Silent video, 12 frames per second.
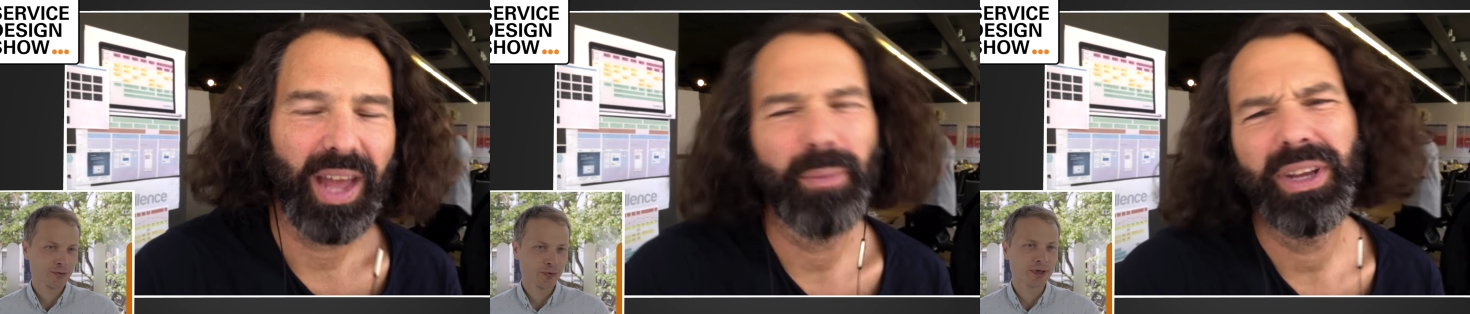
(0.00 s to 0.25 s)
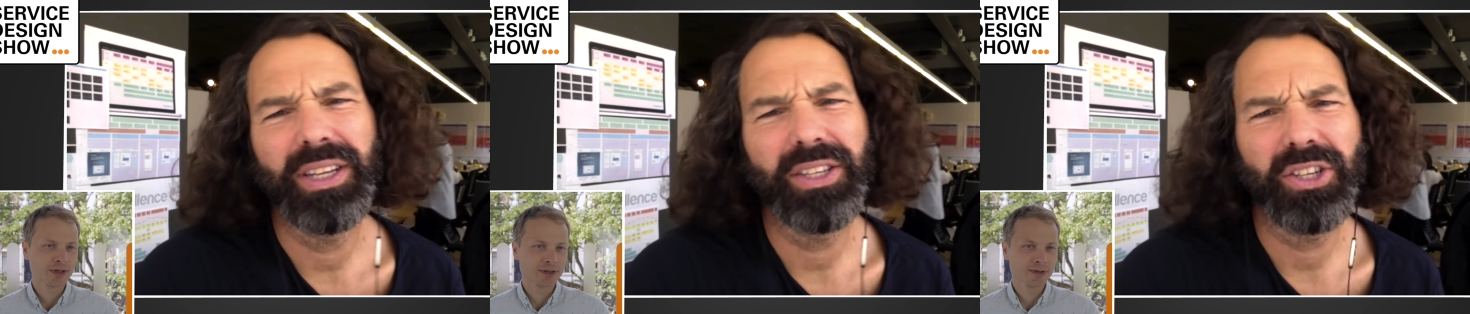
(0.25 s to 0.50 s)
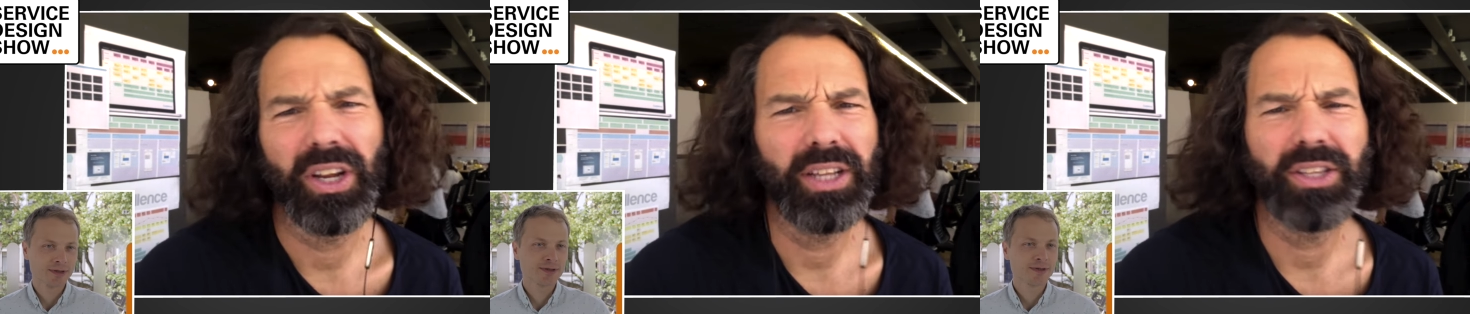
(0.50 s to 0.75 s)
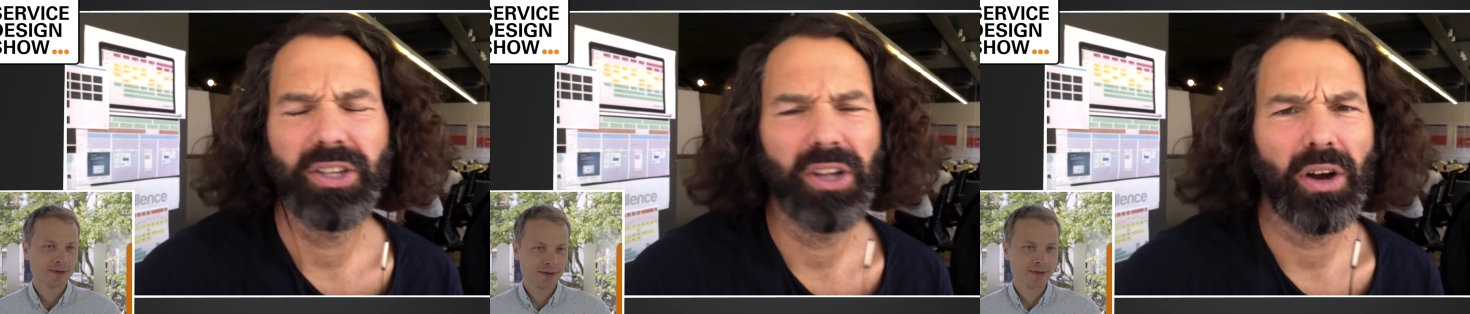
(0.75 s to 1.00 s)
Speaker 1: I mean, it's
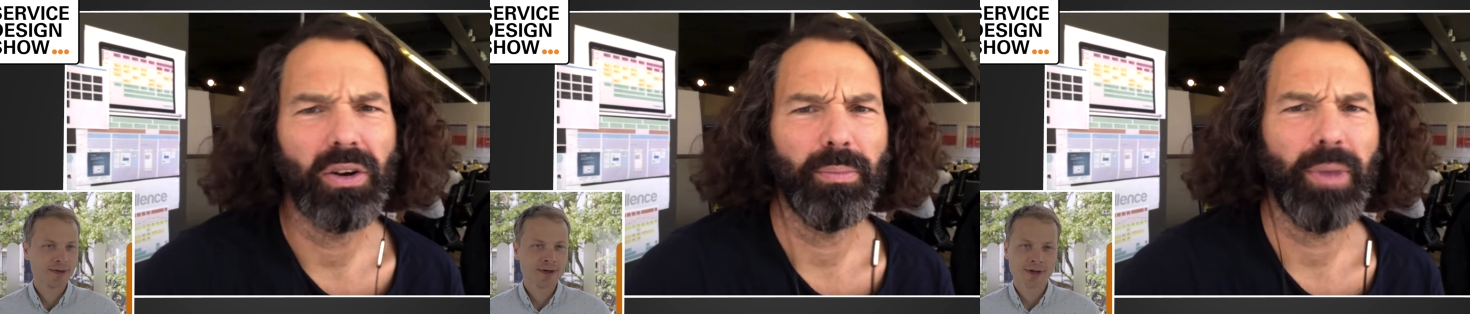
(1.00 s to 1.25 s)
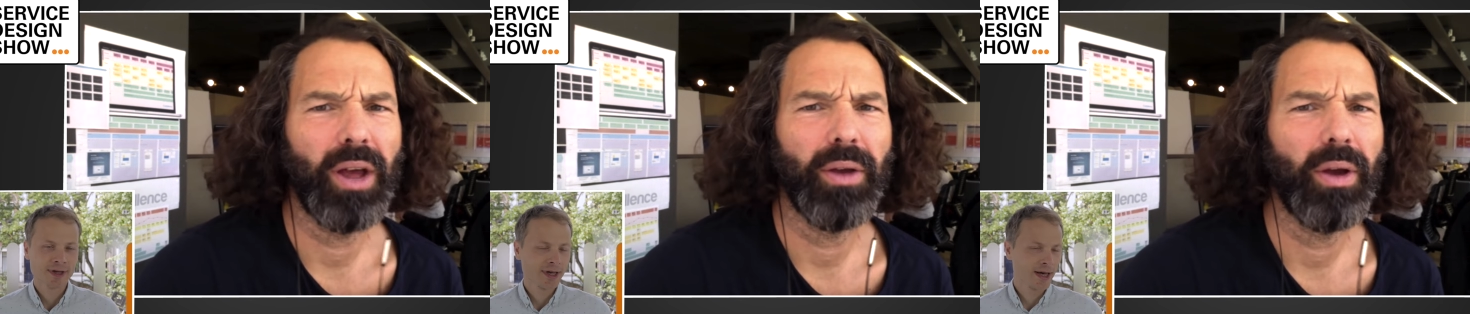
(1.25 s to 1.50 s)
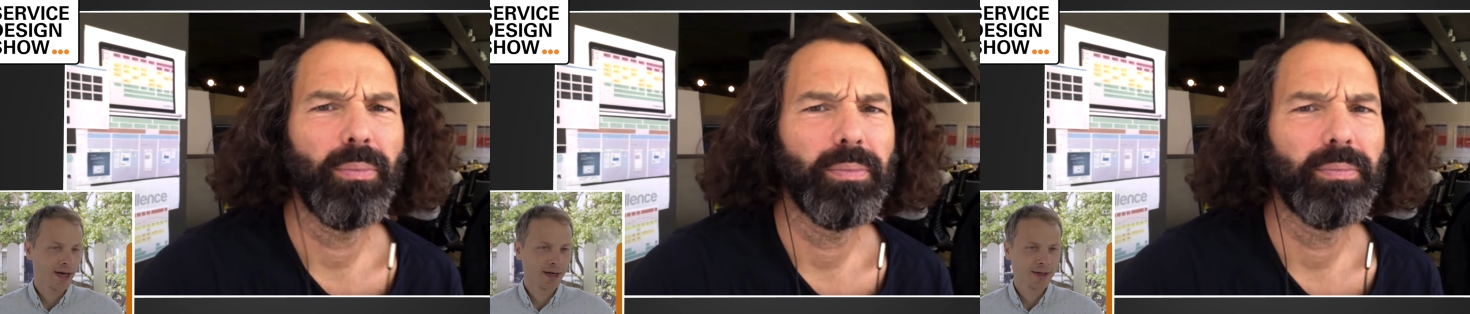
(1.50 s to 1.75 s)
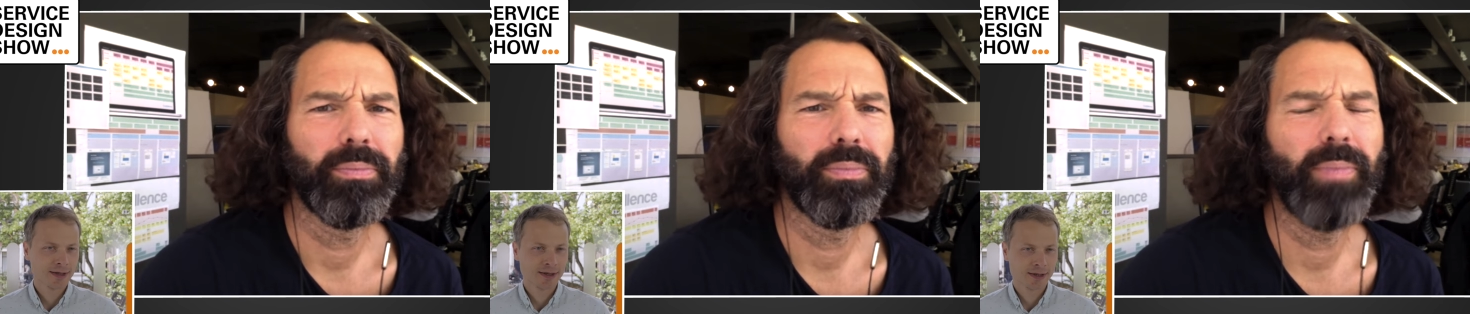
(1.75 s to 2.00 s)
it's long, but
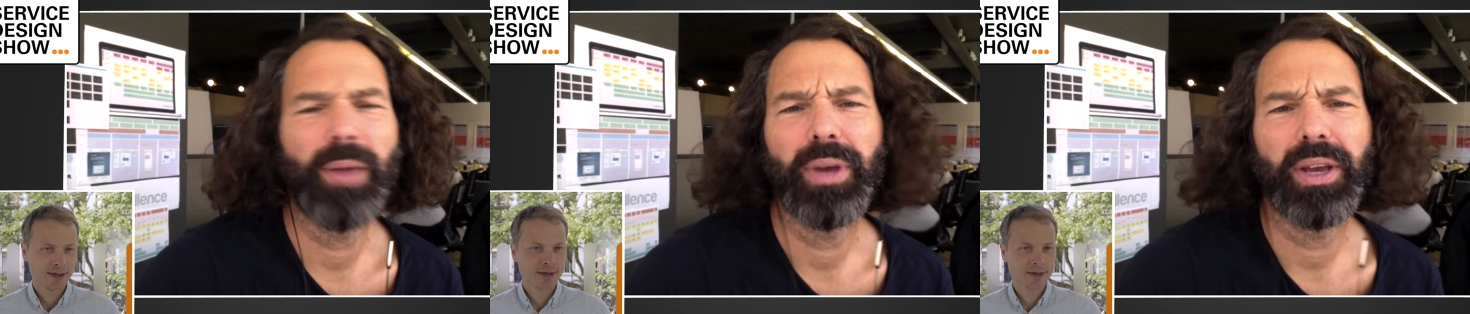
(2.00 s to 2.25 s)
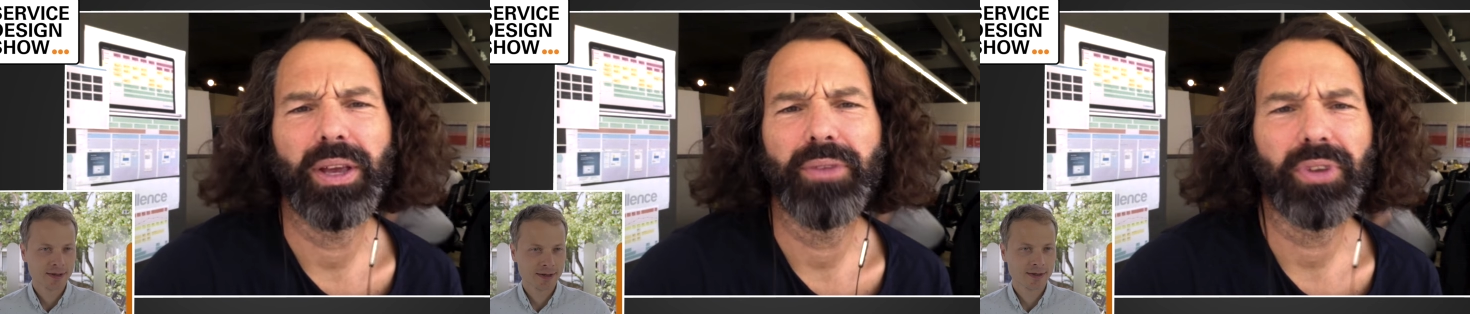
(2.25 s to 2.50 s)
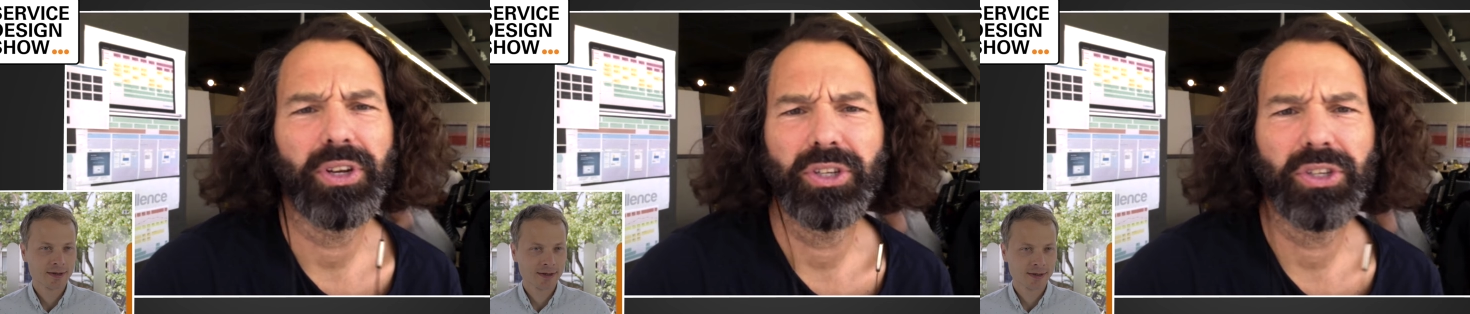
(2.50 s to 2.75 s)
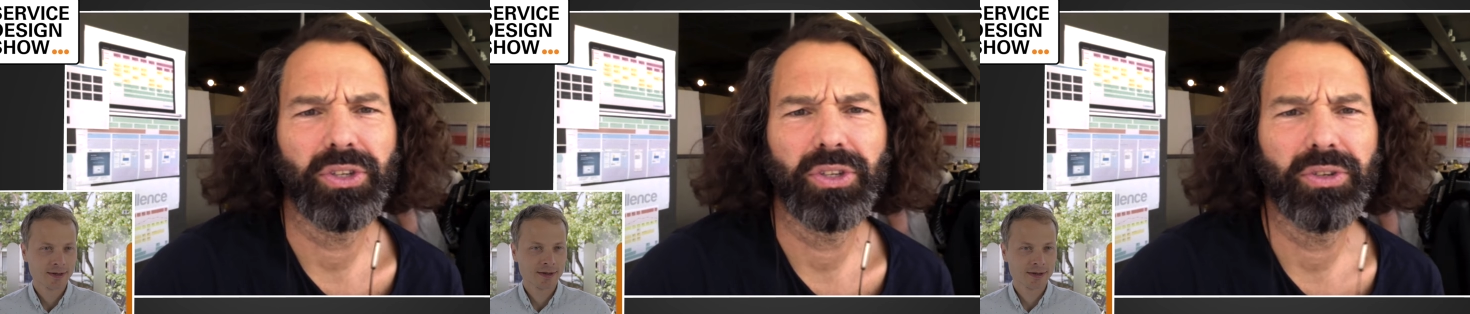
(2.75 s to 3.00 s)
yeah, maybe if I just